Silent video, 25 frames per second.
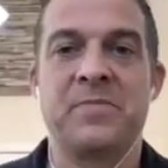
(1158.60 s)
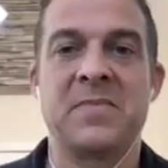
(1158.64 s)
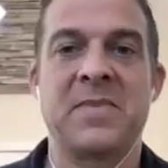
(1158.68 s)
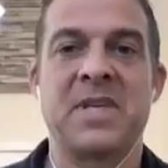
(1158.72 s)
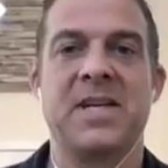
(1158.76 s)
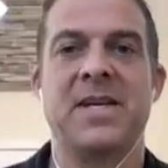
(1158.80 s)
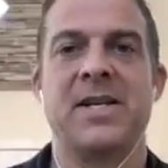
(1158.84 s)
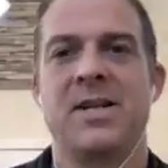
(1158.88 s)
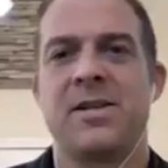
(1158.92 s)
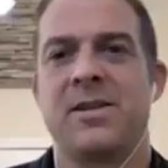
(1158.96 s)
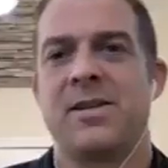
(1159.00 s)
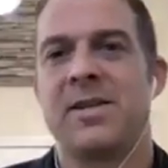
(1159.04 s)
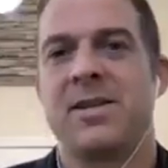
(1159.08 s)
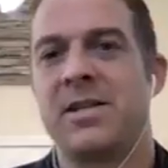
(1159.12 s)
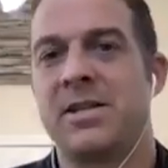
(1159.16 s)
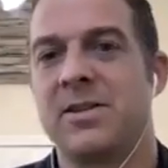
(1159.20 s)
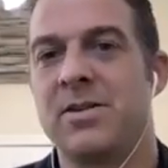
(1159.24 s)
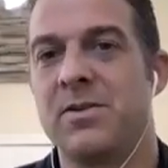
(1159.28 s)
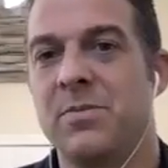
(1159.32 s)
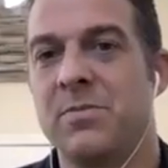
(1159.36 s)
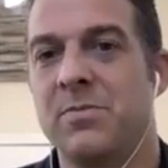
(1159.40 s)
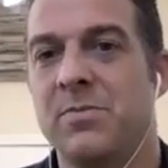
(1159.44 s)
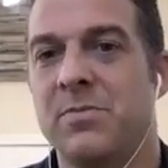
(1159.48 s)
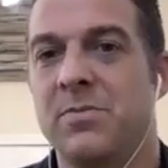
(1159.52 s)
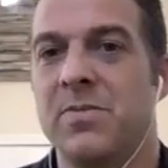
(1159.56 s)
And I think
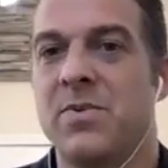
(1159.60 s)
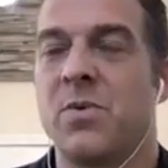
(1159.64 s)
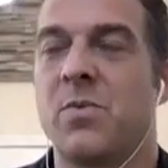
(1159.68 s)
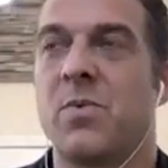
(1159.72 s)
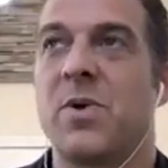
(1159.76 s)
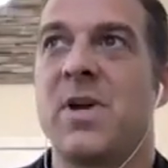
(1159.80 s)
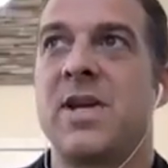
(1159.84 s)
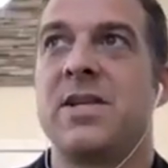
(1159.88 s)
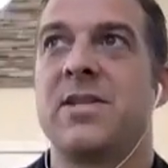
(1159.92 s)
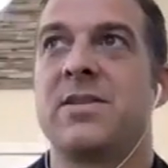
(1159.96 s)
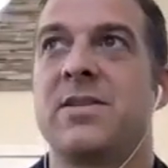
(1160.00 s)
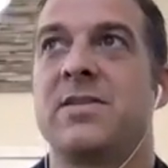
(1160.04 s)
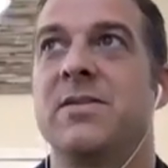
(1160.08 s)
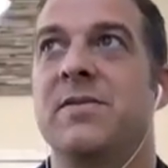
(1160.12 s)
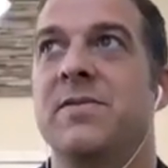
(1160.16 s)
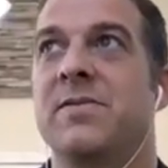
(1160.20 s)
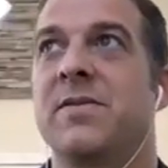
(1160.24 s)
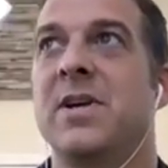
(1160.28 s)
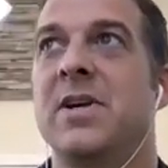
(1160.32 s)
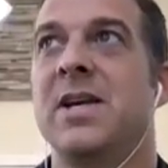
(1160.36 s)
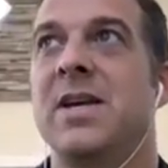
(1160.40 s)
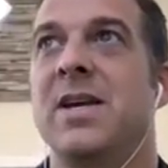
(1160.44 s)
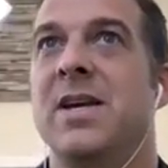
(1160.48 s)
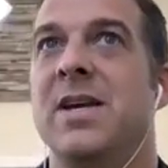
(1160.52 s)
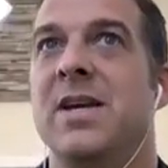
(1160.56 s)
the ways of,
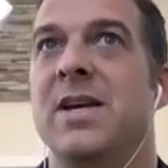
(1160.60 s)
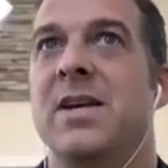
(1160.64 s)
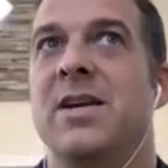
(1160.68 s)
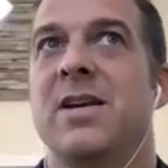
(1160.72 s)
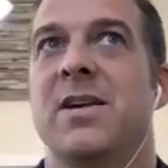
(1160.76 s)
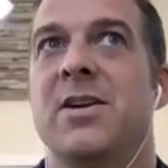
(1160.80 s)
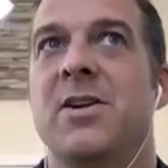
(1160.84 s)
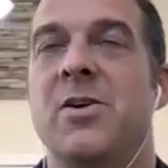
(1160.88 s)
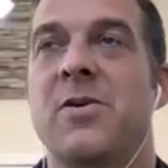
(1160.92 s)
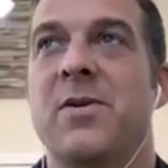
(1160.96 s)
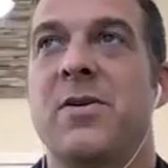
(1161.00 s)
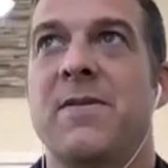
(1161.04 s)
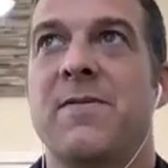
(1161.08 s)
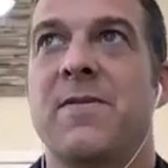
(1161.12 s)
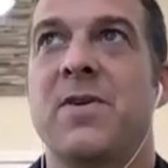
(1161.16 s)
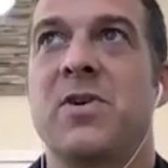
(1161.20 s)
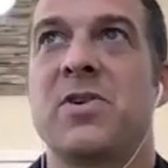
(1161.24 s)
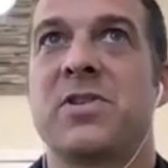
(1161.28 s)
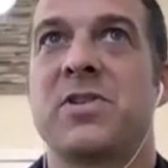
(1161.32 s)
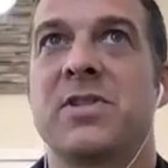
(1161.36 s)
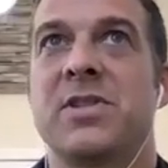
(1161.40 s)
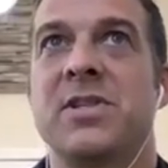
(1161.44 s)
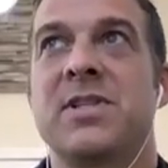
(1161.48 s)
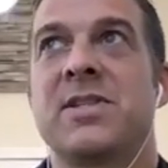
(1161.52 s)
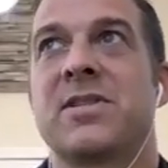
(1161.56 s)
at
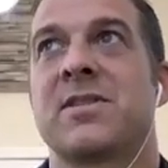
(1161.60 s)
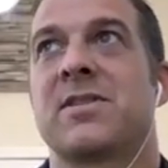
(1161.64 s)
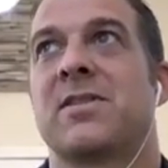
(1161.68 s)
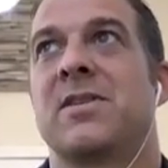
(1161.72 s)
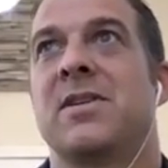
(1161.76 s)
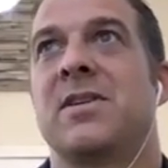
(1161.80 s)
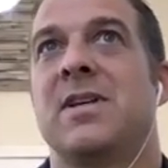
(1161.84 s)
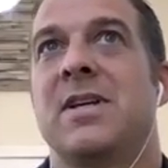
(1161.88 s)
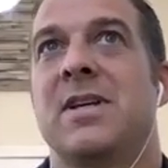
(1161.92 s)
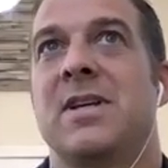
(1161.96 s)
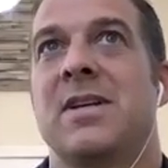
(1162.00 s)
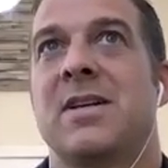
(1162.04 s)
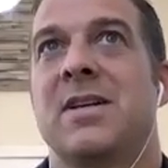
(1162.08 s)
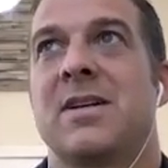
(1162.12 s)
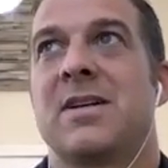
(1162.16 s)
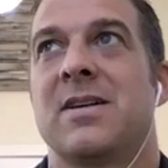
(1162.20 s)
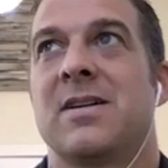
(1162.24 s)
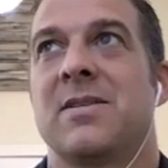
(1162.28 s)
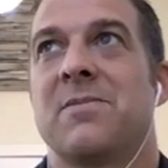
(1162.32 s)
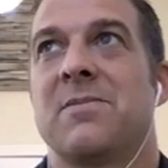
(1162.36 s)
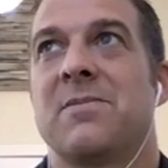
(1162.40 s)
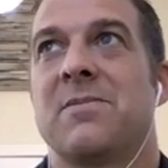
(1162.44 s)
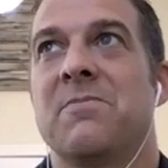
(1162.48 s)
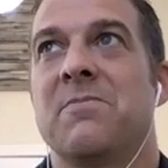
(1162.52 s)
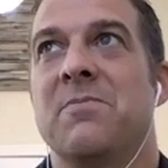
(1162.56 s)
first it's,
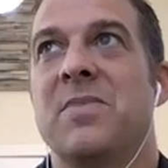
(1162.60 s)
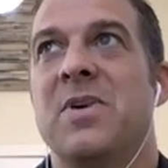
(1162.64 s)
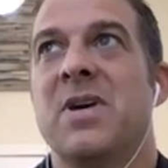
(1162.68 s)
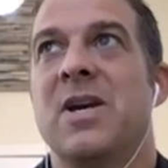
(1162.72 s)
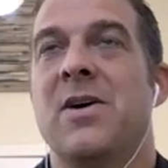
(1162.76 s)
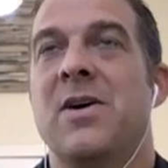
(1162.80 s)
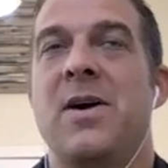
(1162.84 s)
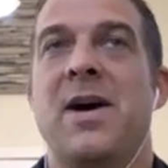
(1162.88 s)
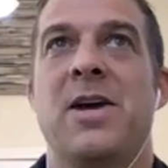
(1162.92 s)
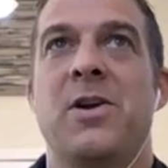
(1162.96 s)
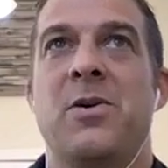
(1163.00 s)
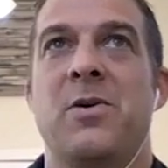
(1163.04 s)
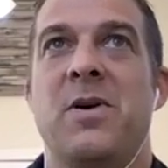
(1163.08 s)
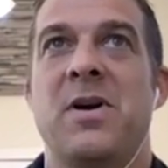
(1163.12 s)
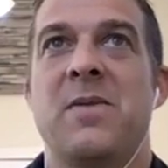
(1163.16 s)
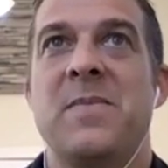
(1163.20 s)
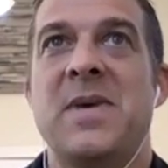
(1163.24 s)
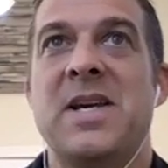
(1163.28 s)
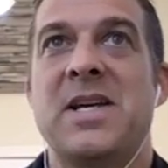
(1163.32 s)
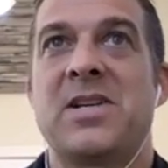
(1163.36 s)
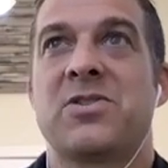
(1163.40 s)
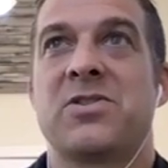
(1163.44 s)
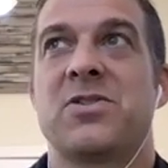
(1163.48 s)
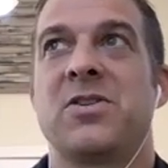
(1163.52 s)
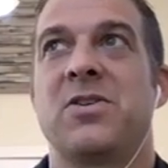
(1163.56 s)
how do I
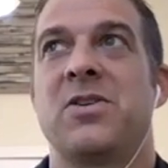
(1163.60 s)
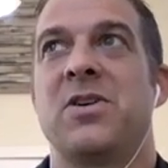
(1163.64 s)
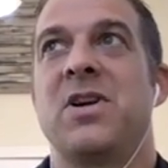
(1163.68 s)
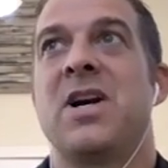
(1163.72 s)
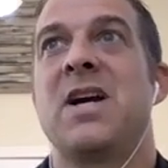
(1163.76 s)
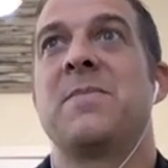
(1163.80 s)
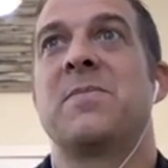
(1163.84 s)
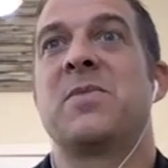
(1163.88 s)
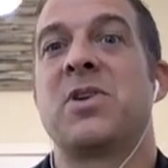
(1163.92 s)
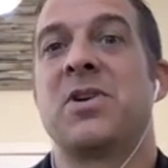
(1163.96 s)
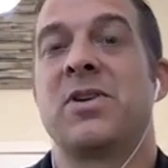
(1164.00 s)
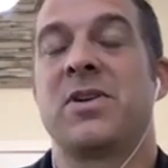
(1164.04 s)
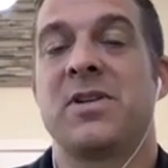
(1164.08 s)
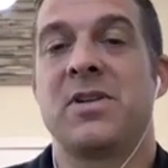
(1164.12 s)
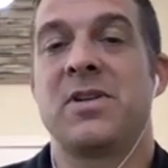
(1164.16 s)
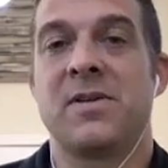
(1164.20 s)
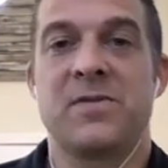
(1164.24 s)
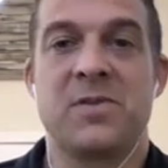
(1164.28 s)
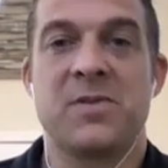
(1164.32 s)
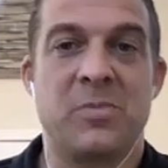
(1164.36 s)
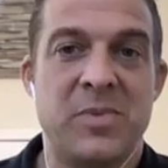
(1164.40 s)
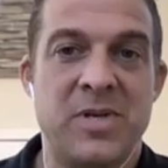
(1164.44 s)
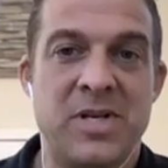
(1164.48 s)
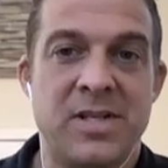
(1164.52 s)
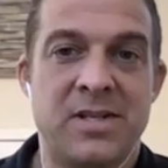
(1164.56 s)
make sure I'm good enough
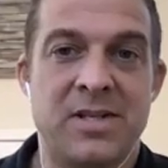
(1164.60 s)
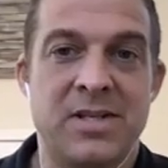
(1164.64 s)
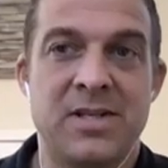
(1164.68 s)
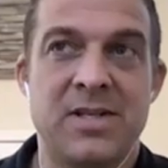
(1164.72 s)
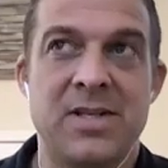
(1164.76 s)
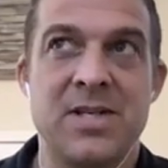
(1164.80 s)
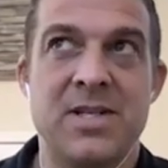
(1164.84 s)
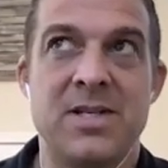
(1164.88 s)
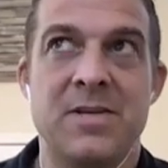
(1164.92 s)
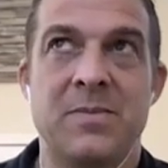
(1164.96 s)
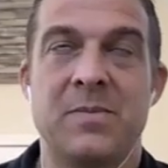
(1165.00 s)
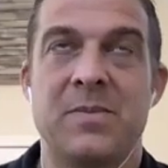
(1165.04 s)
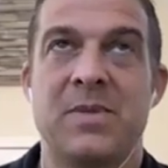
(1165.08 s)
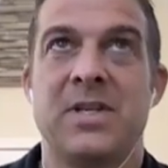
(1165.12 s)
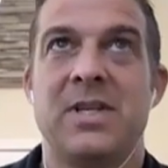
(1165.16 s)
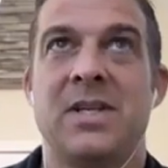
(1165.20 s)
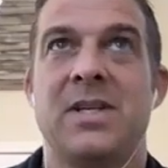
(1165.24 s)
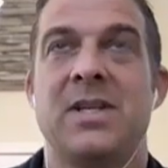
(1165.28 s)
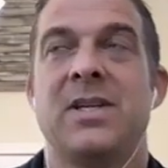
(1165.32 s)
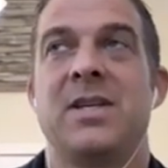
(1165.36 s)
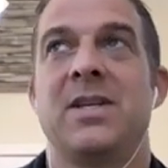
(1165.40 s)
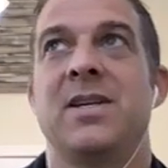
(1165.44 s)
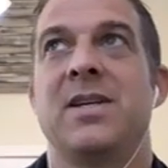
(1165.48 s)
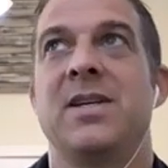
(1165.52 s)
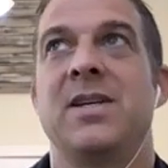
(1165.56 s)
to be in the team?
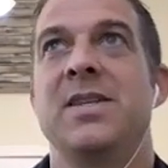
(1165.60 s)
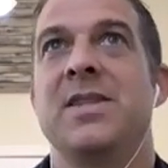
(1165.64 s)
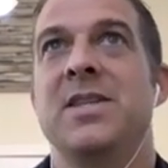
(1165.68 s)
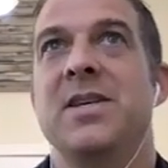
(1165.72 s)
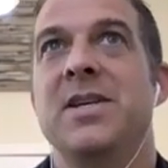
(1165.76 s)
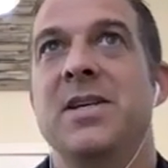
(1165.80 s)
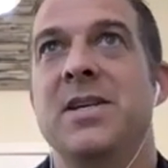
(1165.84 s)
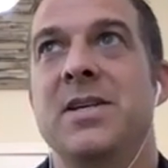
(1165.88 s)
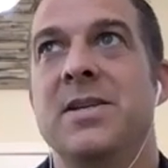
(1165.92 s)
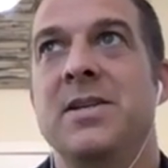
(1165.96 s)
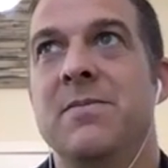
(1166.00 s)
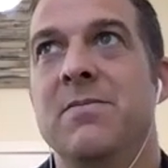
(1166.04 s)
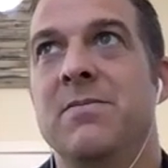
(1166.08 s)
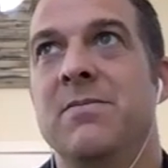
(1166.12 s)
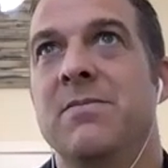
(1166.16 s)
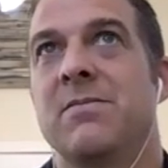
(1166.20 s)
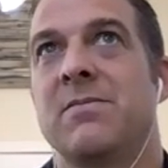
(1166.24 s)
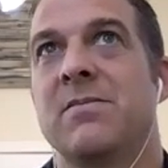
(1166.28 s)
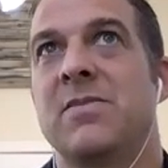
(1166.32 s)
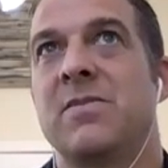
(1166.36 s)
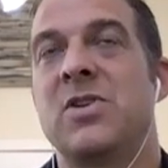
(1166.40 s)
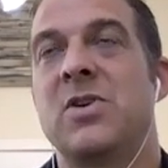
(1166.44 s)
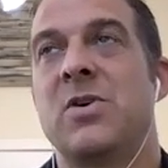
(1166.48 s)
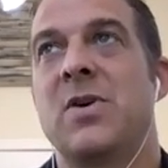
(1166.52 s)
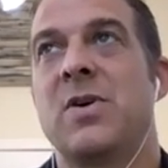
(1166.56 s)
And then,
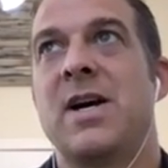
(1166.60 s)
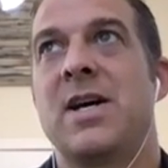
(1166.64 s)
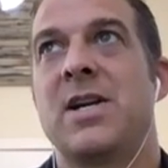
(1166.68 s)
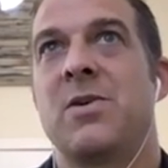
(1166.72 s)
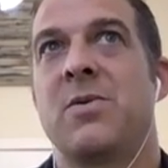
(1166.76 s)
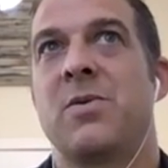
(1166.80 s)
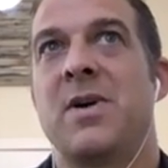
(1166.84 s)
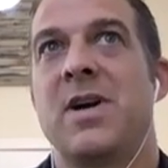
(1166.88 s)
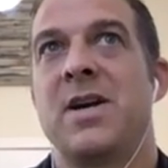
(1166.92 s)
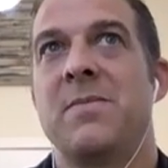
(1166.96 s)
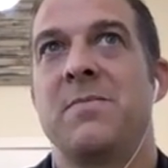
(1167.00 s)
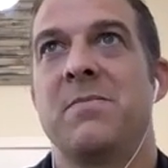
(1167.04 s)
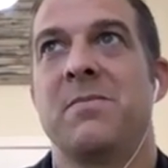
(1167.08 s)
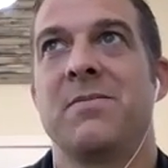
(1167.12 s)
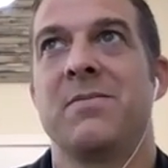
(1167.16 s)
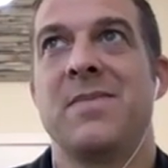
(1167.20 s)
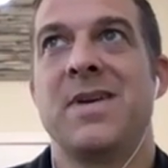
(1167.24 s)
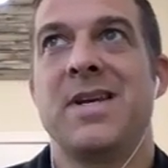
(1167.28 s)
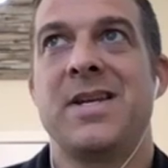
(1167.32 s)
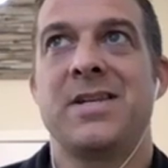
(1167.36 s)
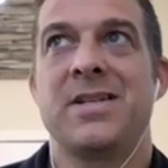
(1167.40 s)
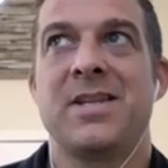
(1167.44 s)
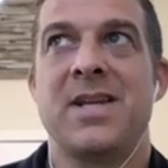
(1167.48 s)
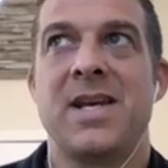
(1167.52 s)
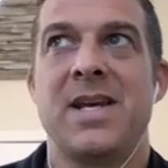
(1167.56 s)
how do I
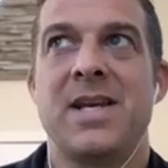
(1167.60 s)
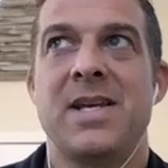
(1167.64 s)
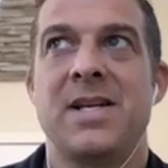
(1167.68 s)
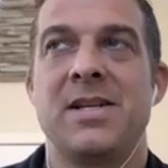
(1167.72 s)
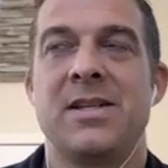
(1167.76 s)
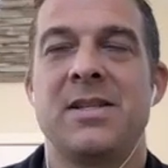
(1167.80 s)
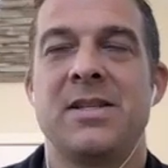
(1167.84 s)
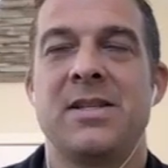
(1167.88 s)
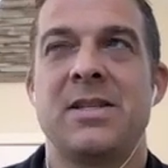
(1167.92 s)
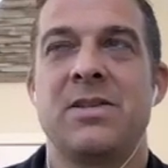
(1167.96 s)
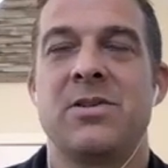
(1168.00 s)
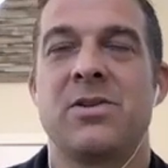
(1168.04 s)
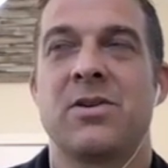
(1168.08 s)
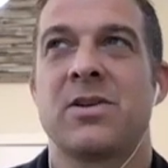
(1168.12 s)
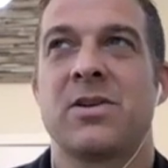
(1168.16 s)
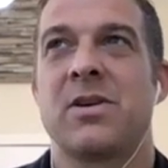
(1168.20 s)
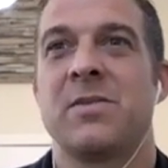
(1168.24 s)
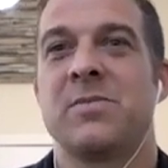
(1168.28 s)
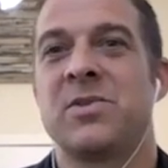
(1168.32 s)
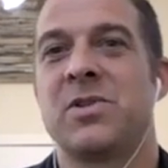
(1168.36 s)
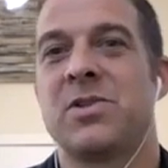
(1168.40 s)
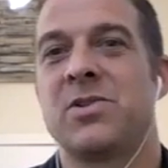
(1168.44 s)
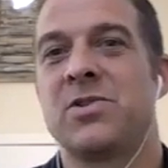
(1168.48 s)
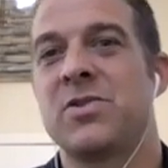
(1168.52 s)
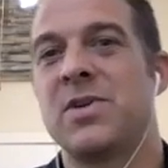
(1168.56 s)
maintain? And then there
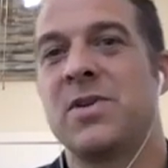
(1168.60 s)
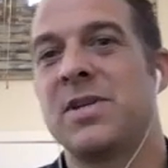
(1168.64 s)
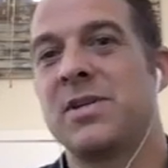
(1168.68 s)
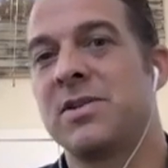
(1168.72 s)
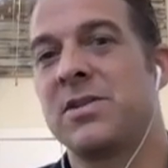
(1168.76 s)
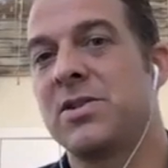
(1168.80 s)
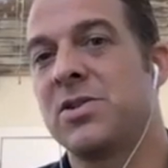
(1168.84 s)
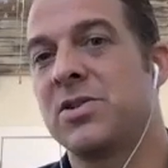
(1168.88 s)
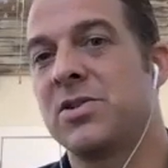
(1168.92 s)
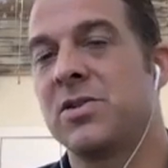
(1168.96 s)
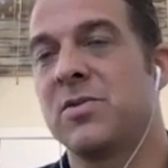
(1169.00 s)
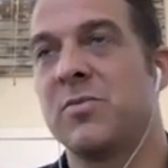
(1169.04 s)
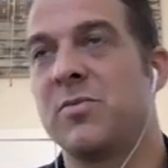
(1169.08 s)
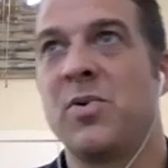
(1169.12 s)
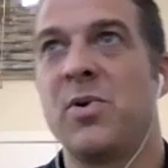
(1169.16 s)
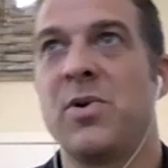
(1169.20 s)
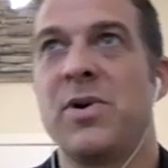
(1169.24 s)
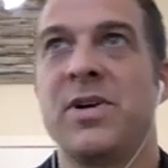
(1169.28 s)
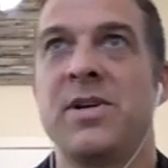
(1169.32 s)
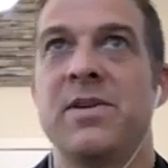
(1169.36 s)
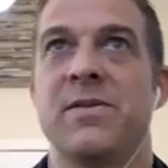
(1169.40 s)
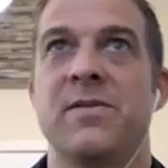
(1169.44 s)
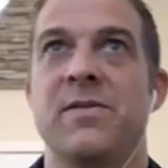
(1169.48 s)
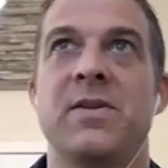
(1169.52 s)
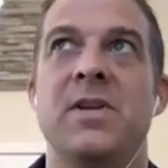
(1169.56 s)
comes a transition
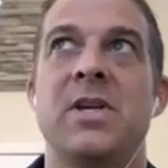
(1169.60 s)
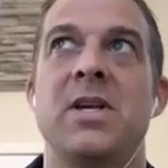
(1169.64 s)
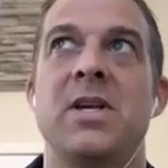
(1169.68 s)
point of,